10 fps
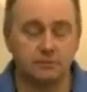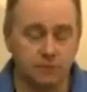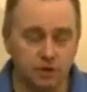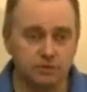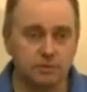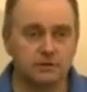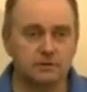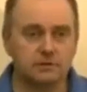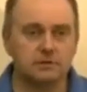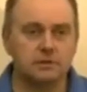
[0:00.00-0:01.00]
I ride
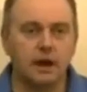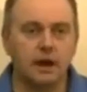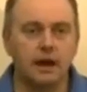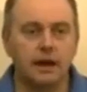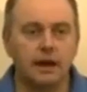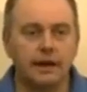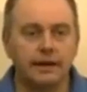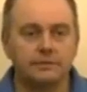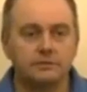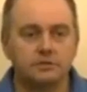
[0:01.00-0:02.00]
motorbikes
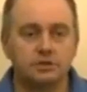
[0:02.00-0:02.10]
and